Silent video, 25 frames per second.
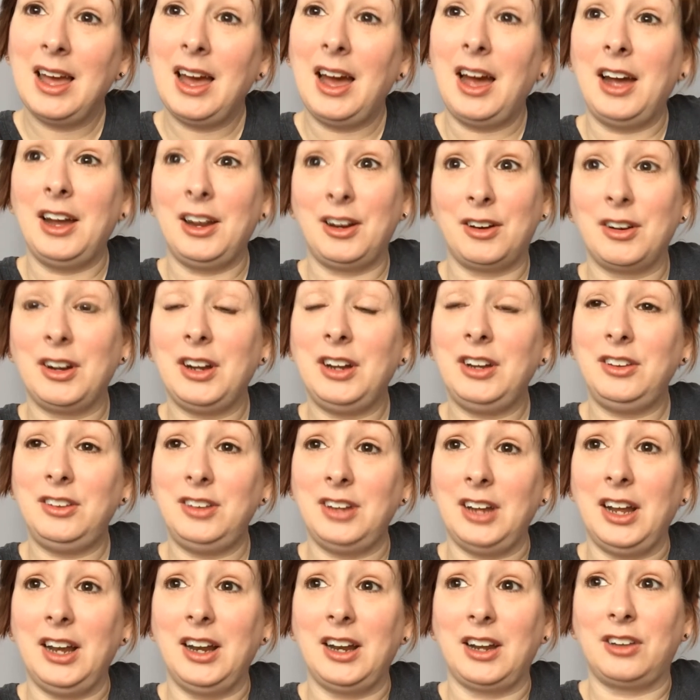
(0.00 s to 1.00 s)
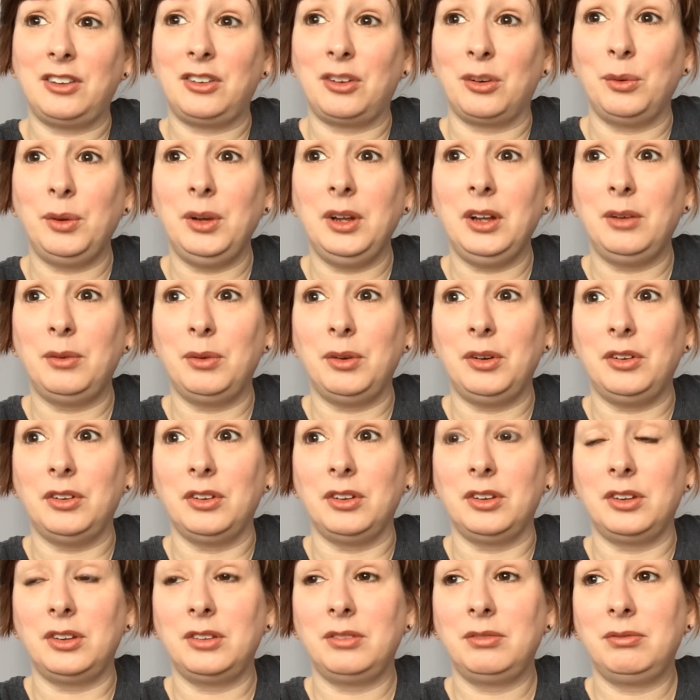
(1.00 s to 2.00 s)
I agreed to stay an extra week, which
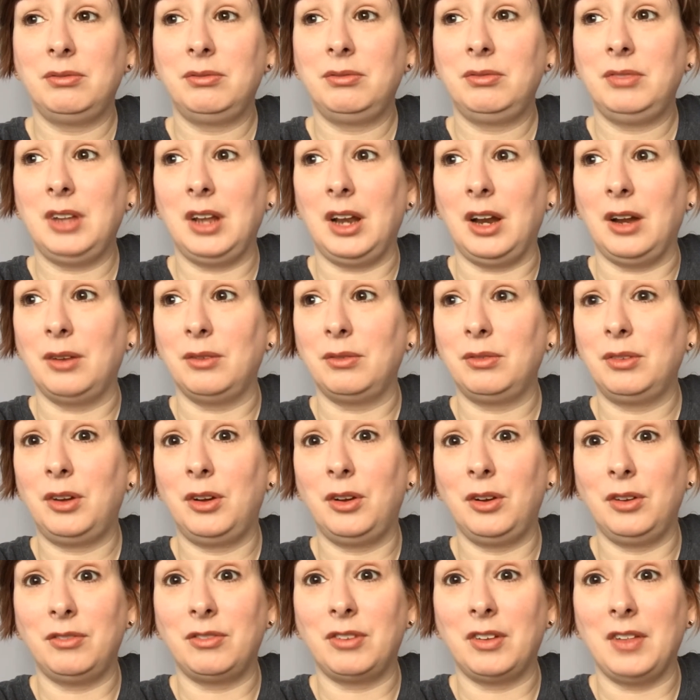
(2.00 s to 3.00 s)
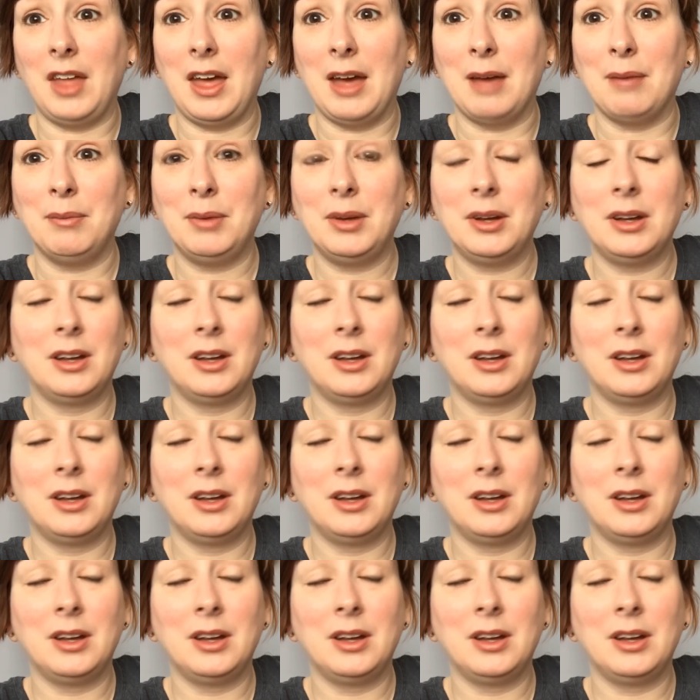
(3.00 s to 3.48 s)
is you know, good for them.